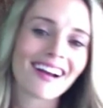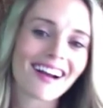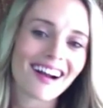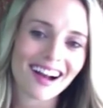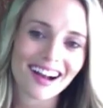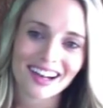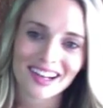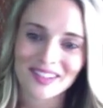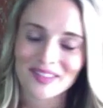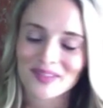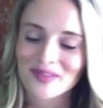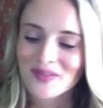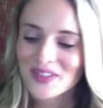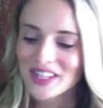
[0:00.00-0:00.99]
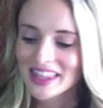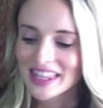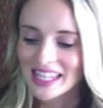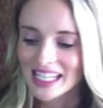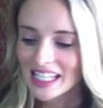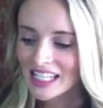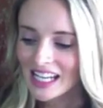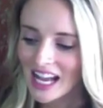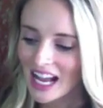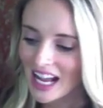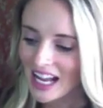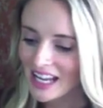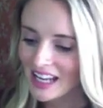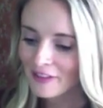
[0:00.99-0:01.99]
But then
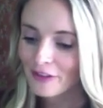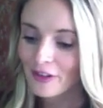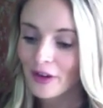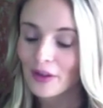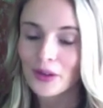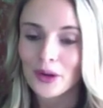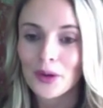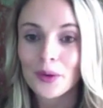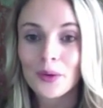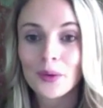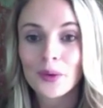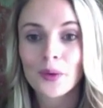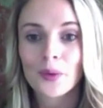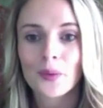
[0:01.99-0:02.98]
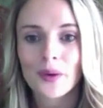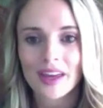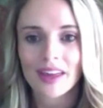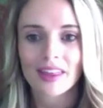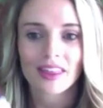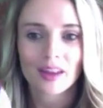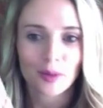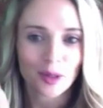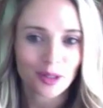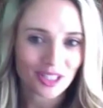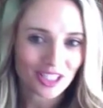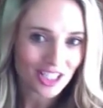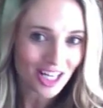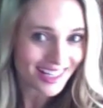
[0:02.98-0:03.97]
I follow with a
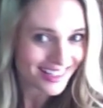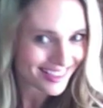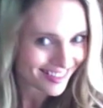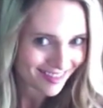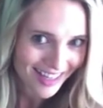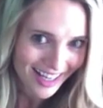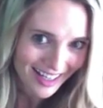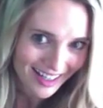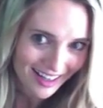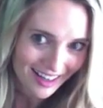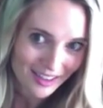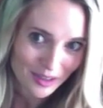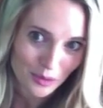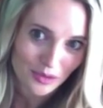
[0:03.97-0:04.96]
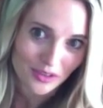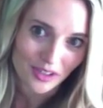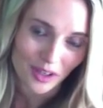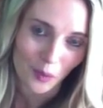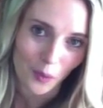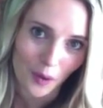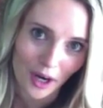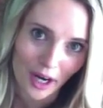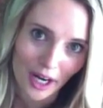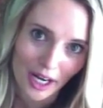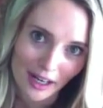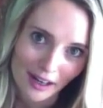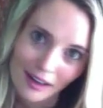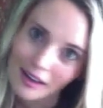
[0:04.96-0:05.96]
protein shake, and I use
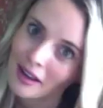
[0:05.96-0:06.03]
Sunwarrior.